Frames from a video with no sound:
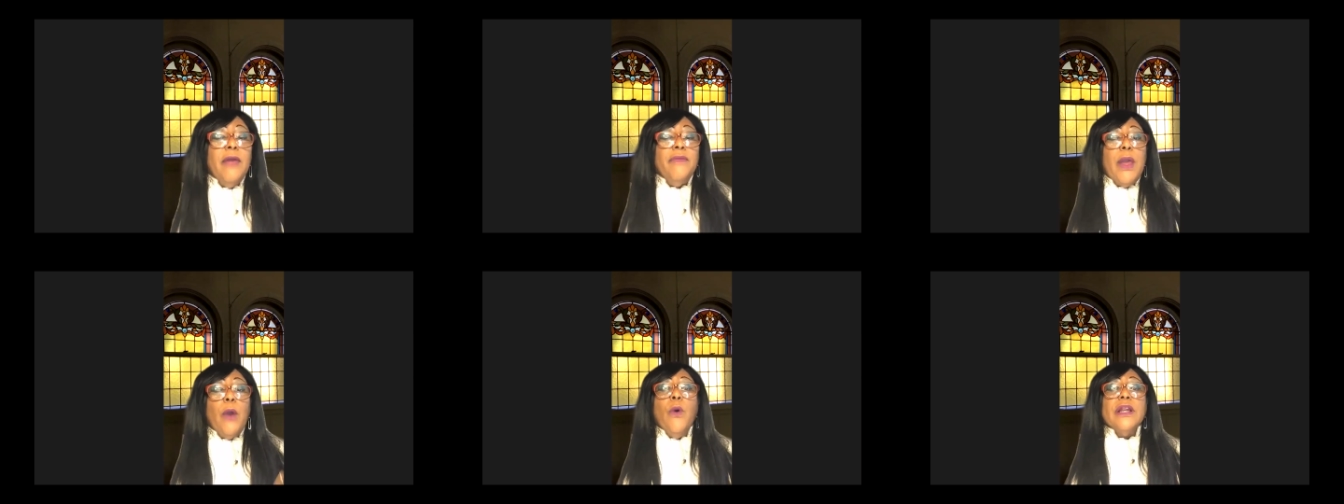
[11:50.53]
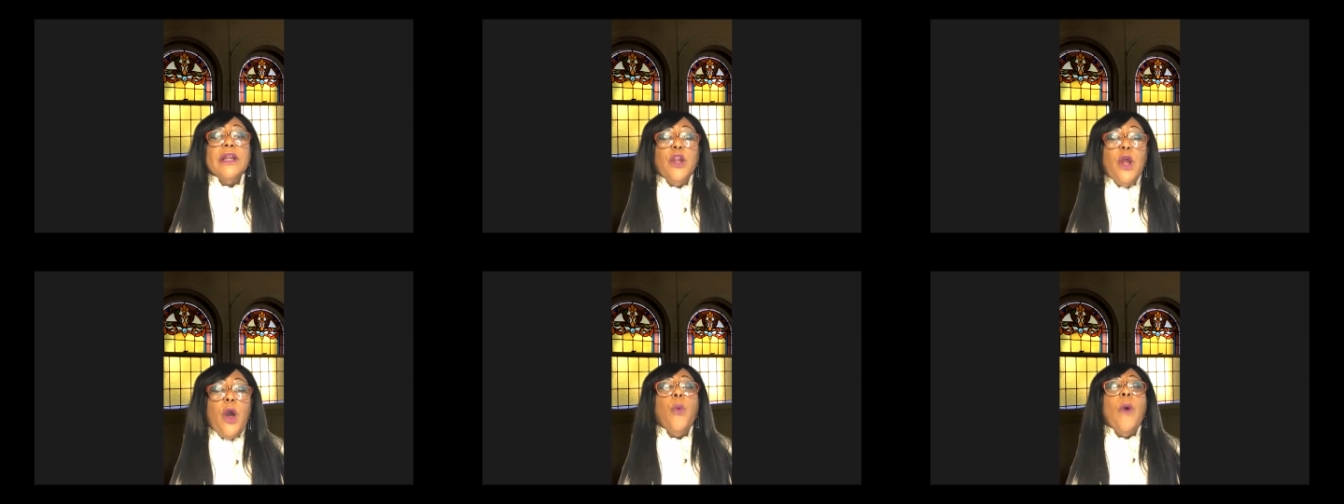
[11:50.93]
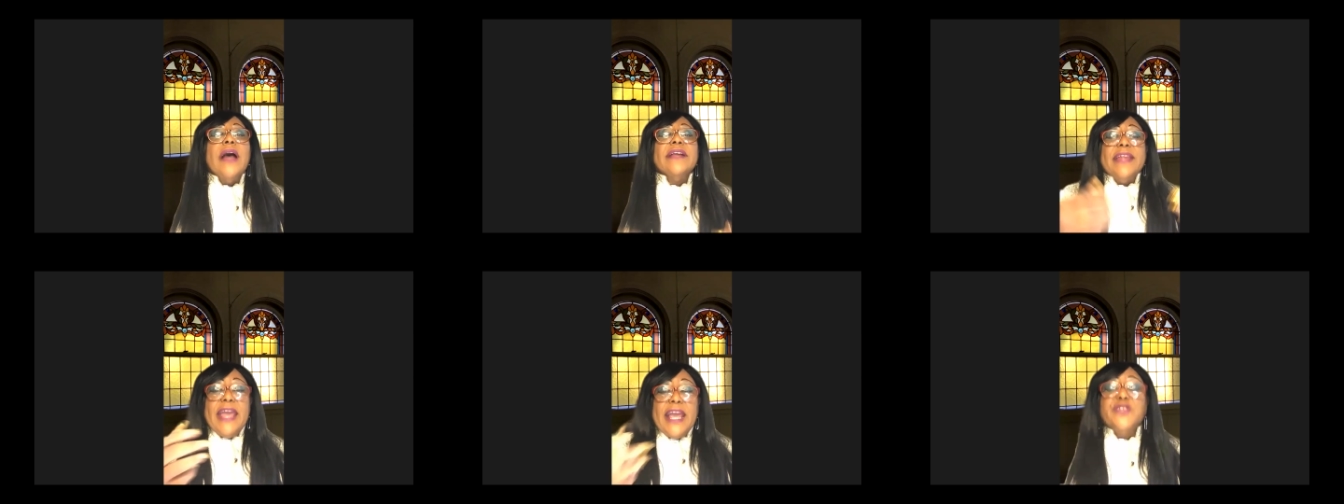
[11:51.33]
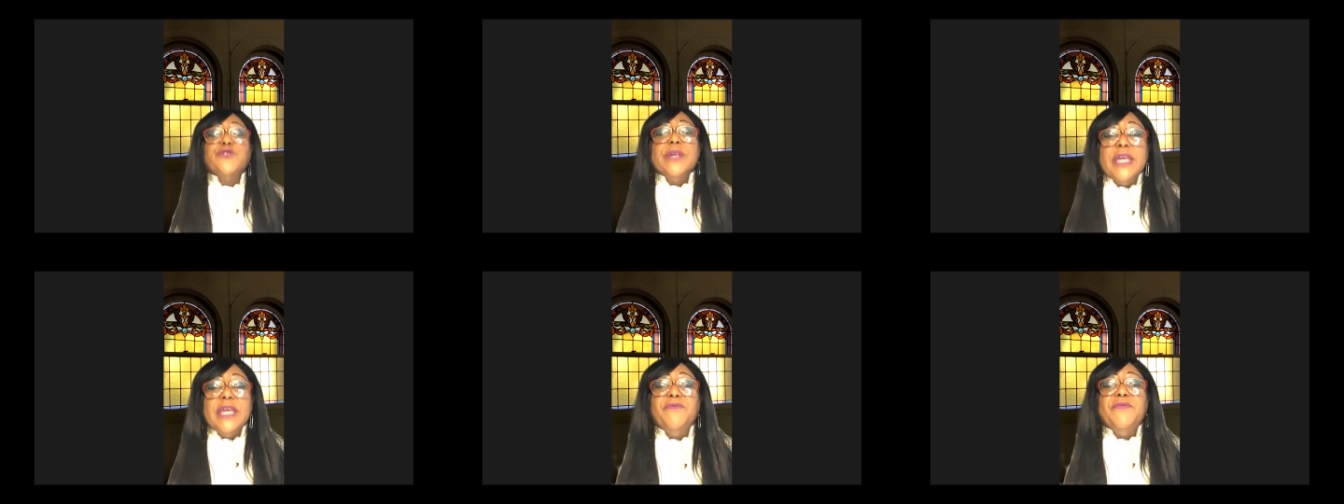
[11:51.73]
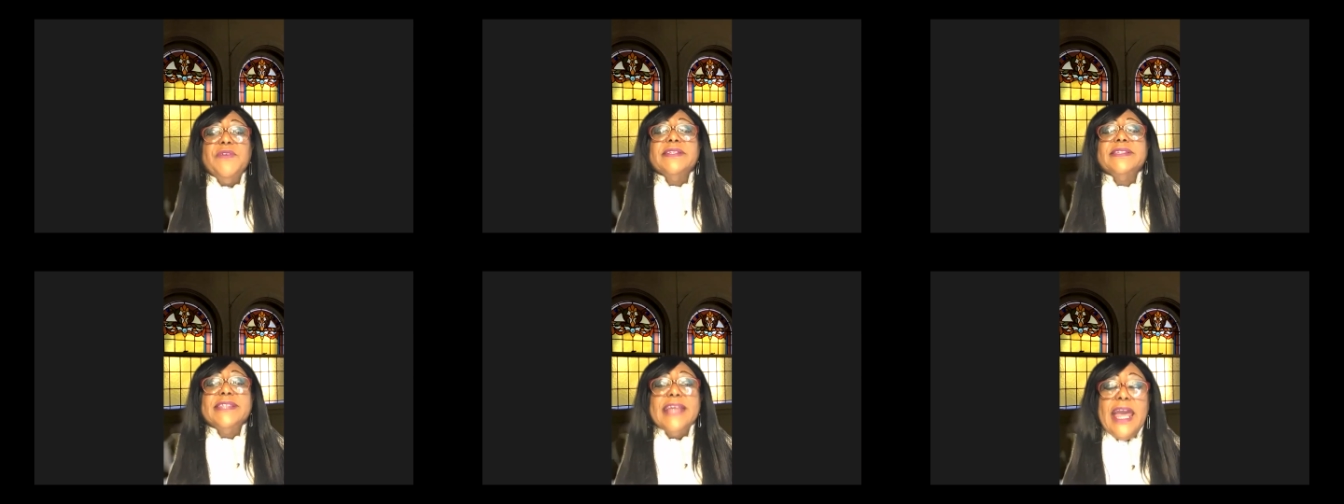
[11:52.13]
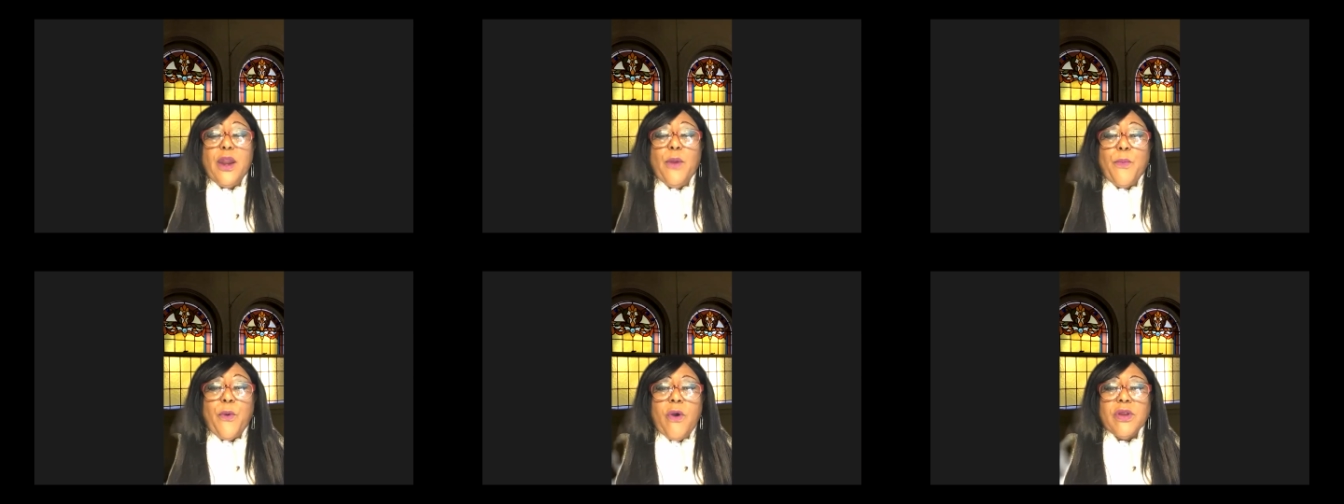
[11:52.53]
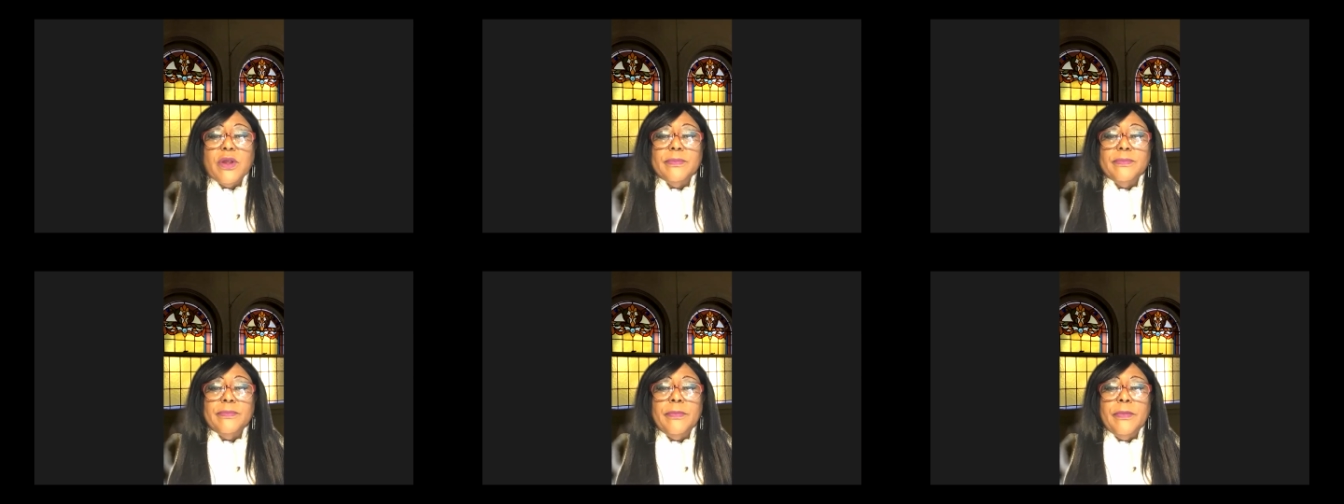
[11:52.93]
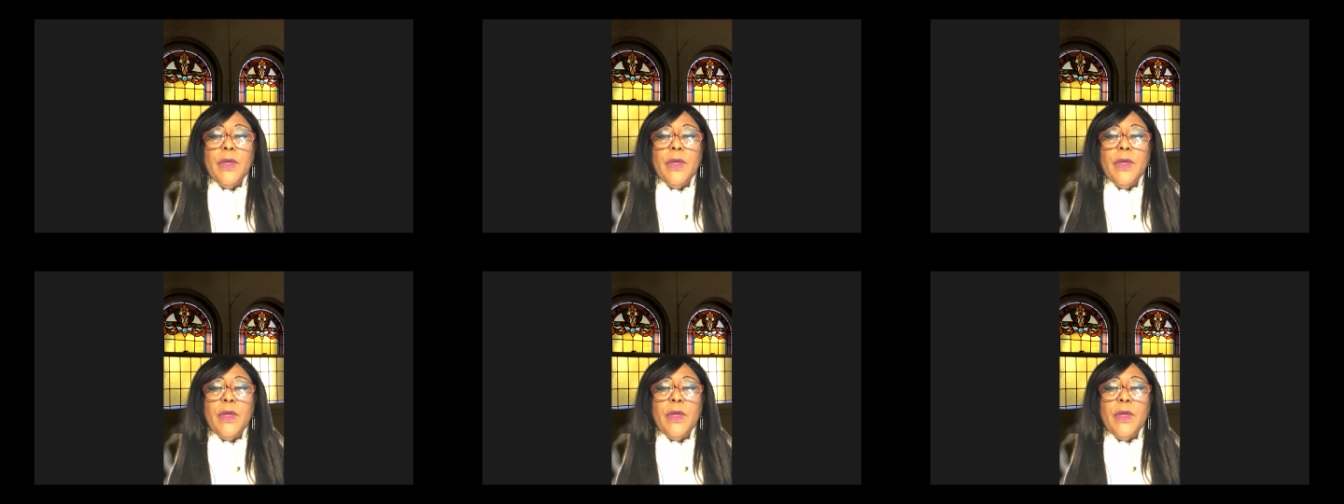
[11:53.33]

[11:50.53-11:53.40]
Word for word: They want to know what the extra gift is Santa brought them.